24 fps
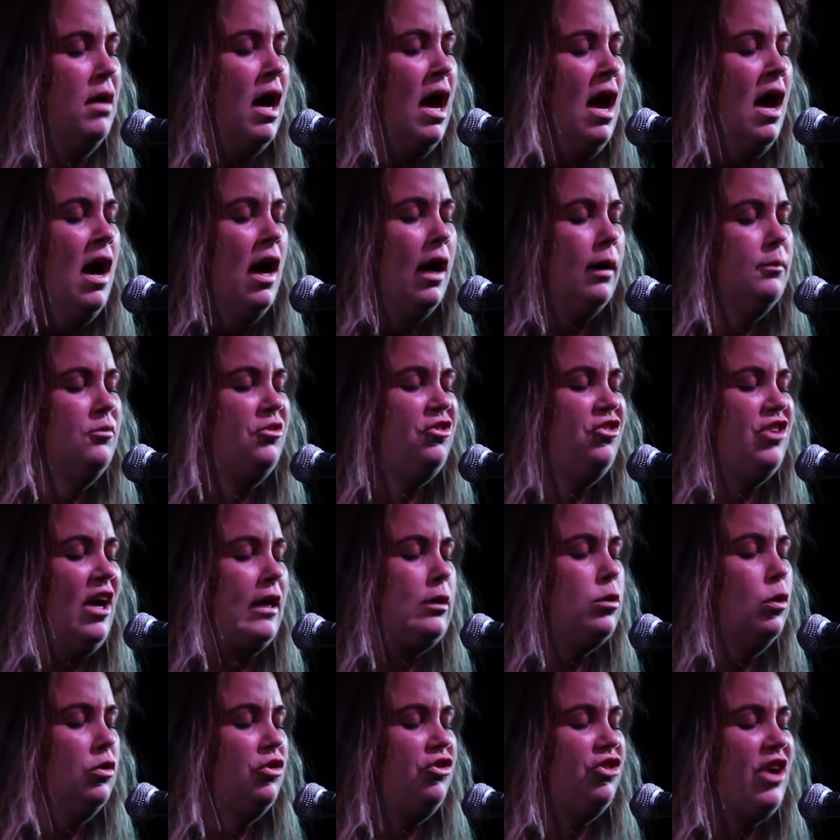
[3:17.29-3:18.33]
I'm
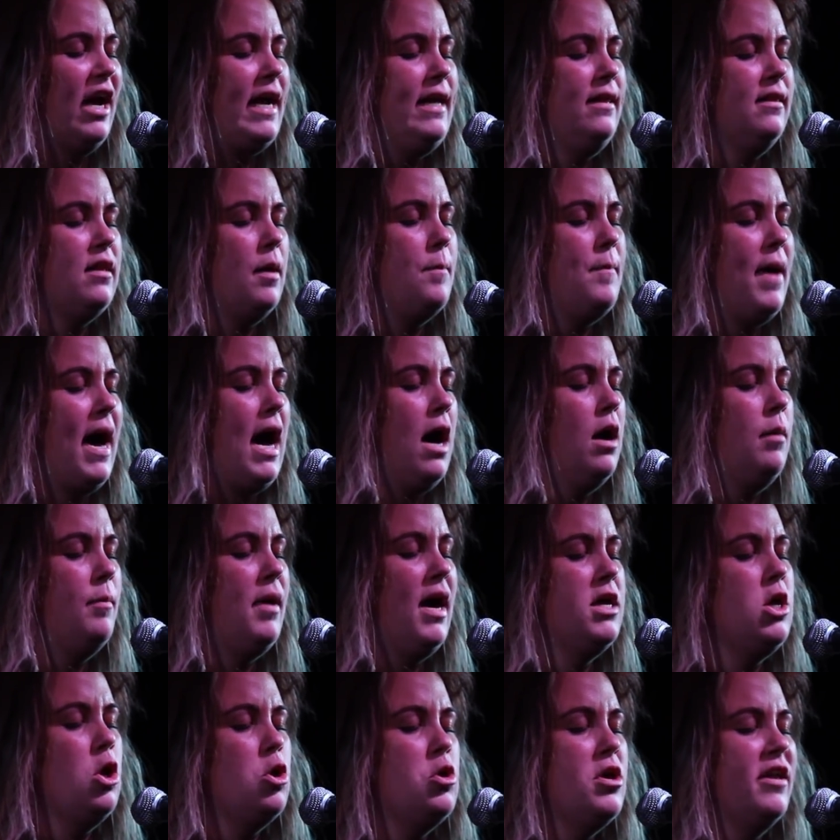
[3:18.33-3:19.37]
shackled, chained and bound by
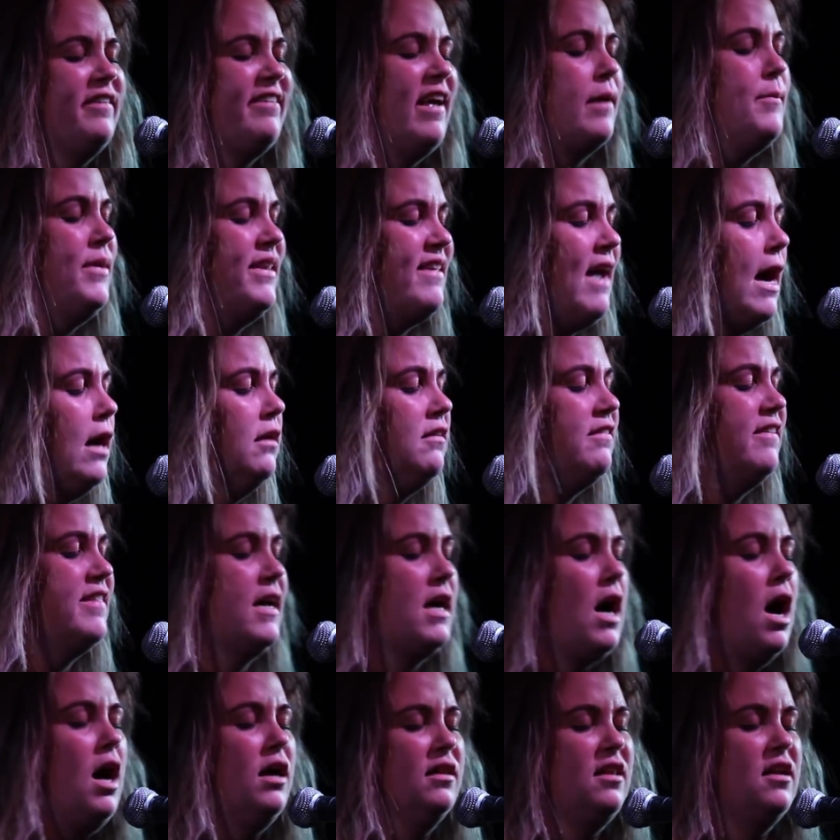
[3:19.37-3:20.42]
you. You take me down to the
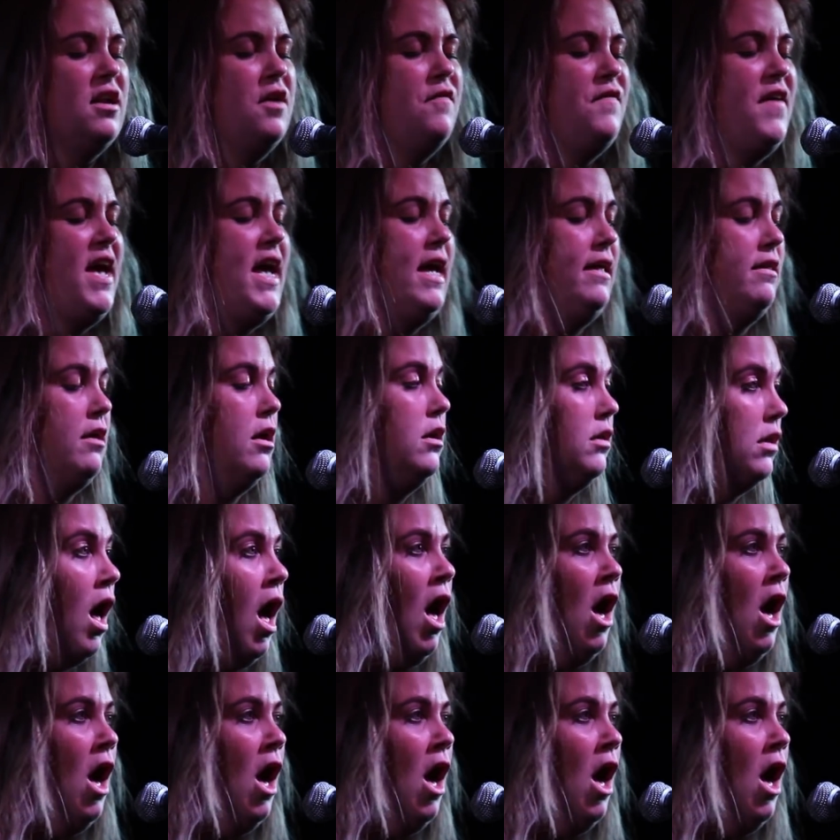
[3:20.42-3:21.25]
Garden of Eden.